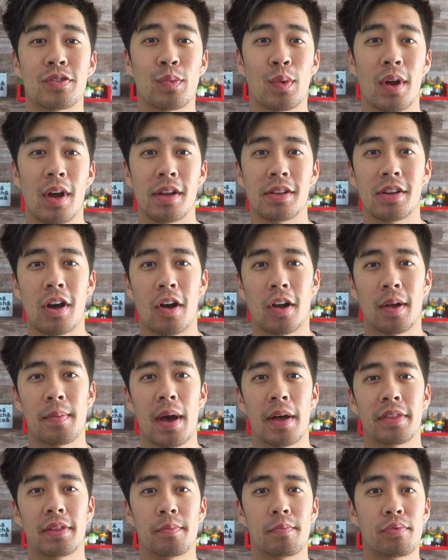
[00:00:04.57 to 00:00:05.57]
where I talk
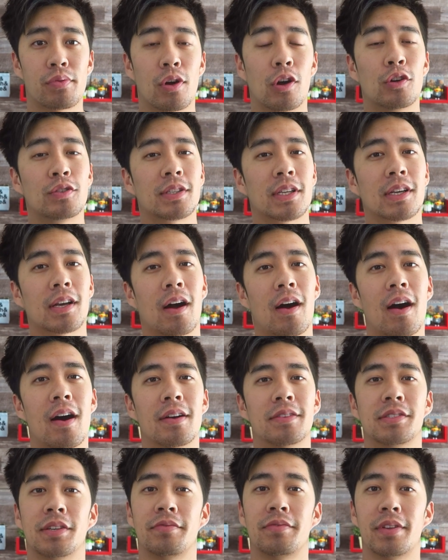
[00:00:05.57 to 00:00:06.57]
about the pros and
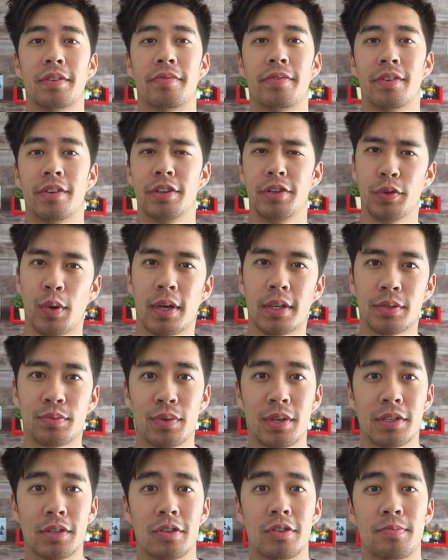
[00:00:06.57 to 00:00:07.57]
cons of different UX
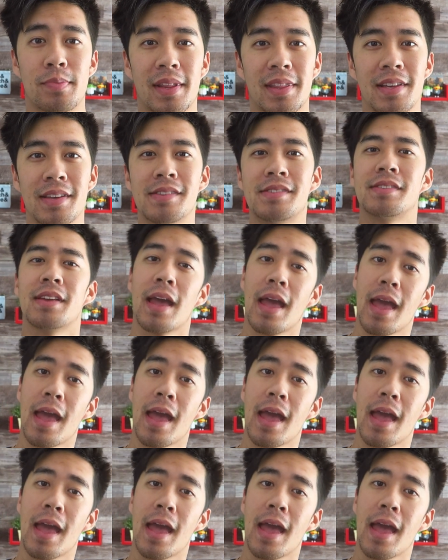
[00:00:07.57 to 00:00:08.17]
research methods